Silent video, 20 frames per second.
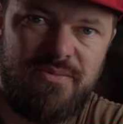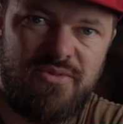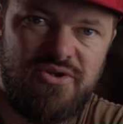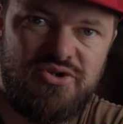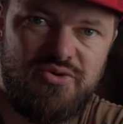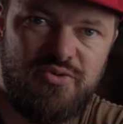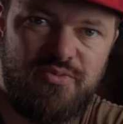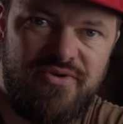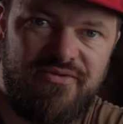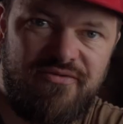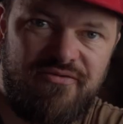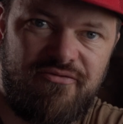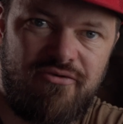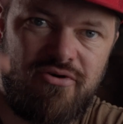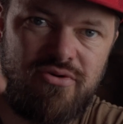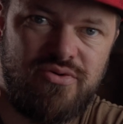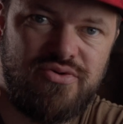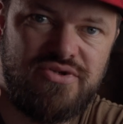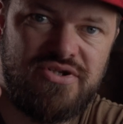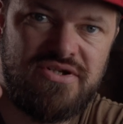image will be
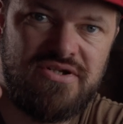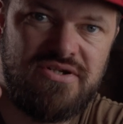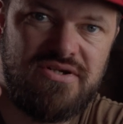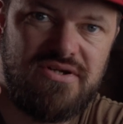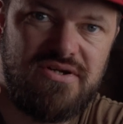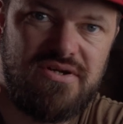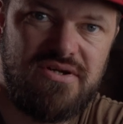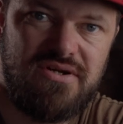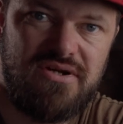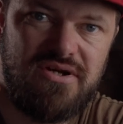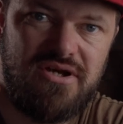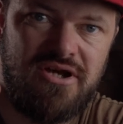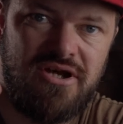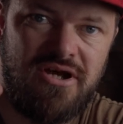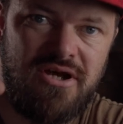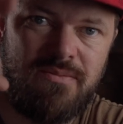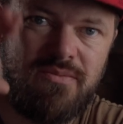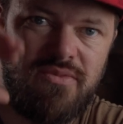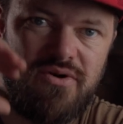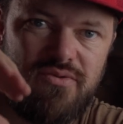frozen,
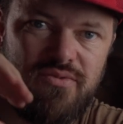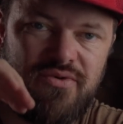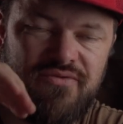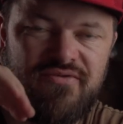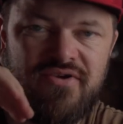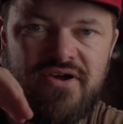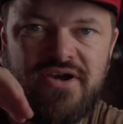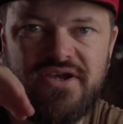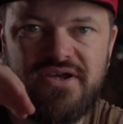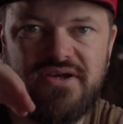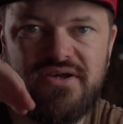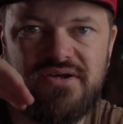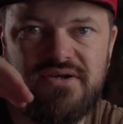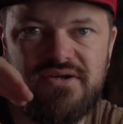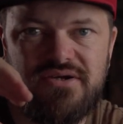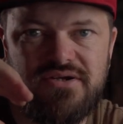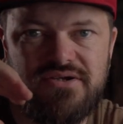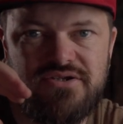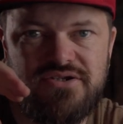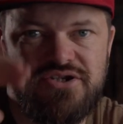with like
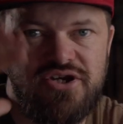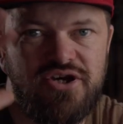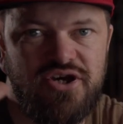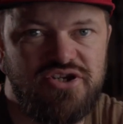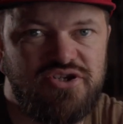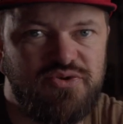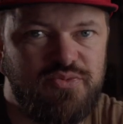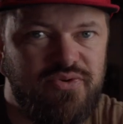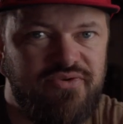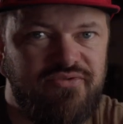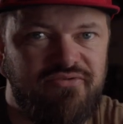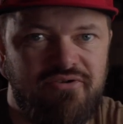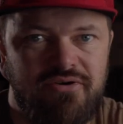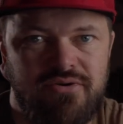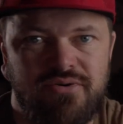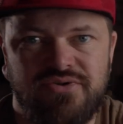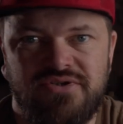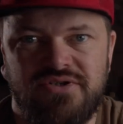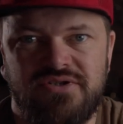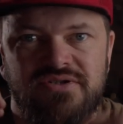dirt to be
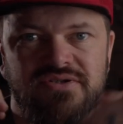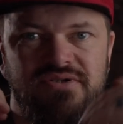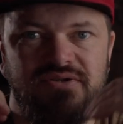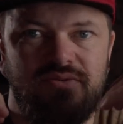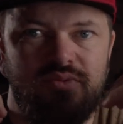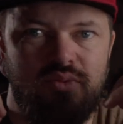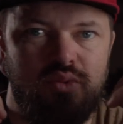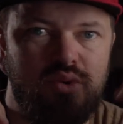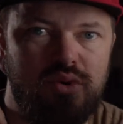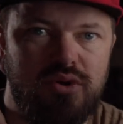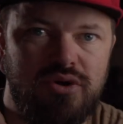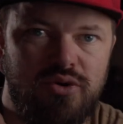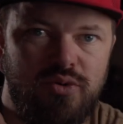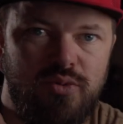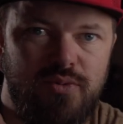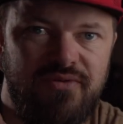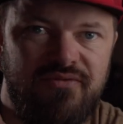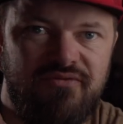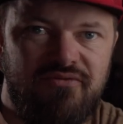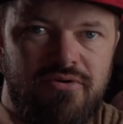frozen, water
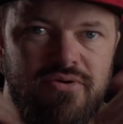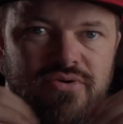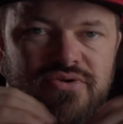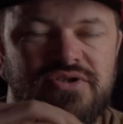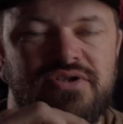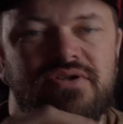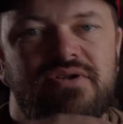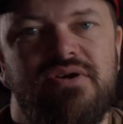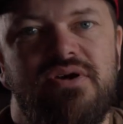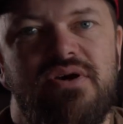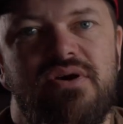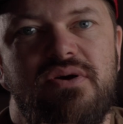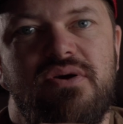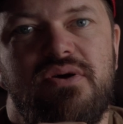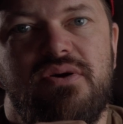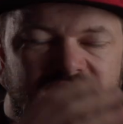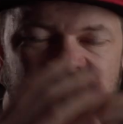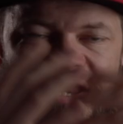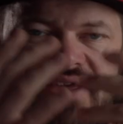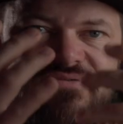will be frozen.
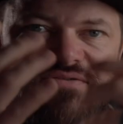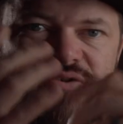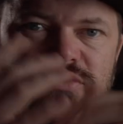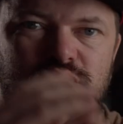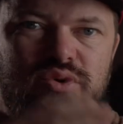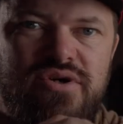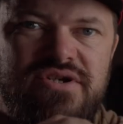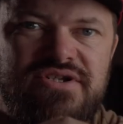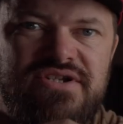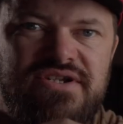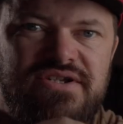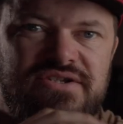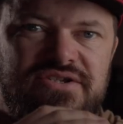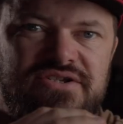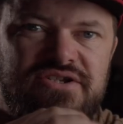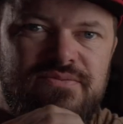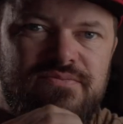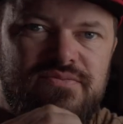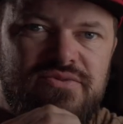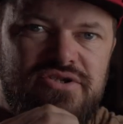And if you wanted
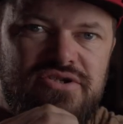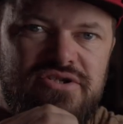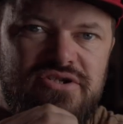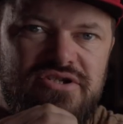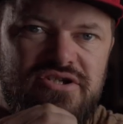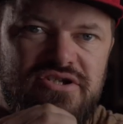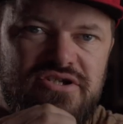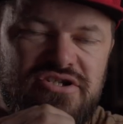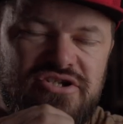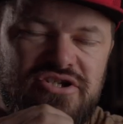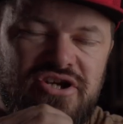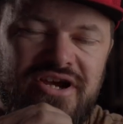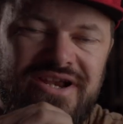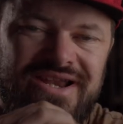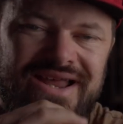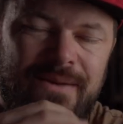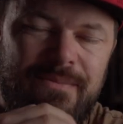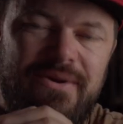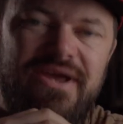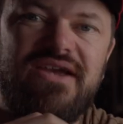some
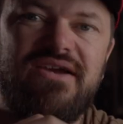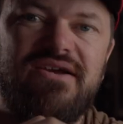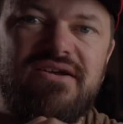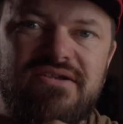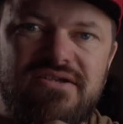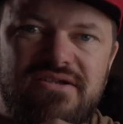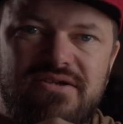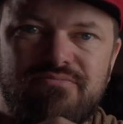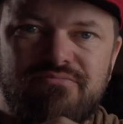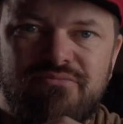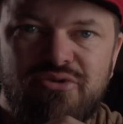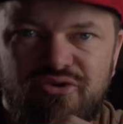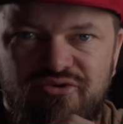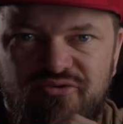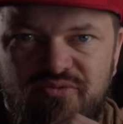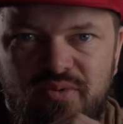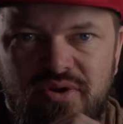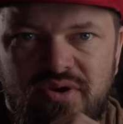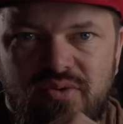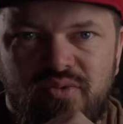dynamic
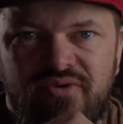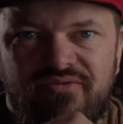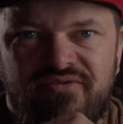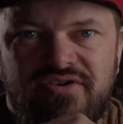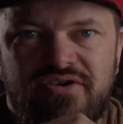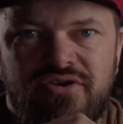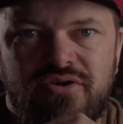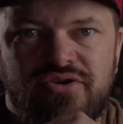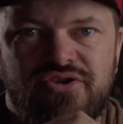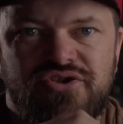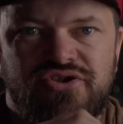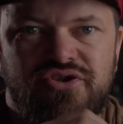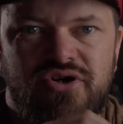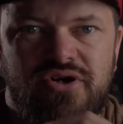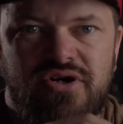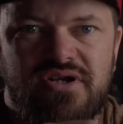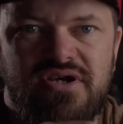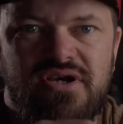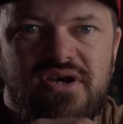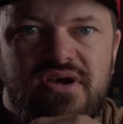movement within your
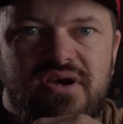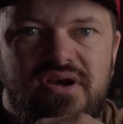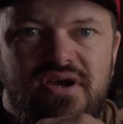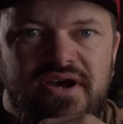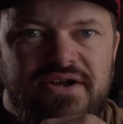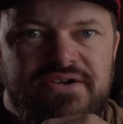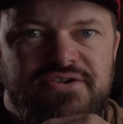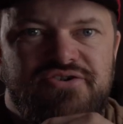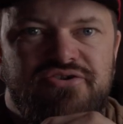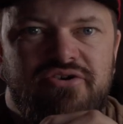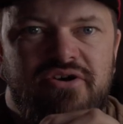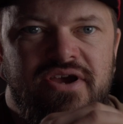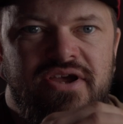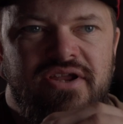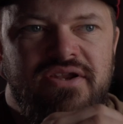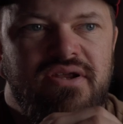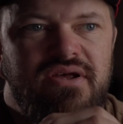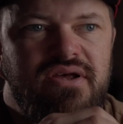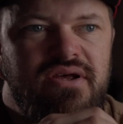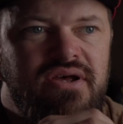shot and try
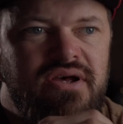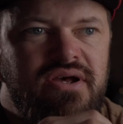and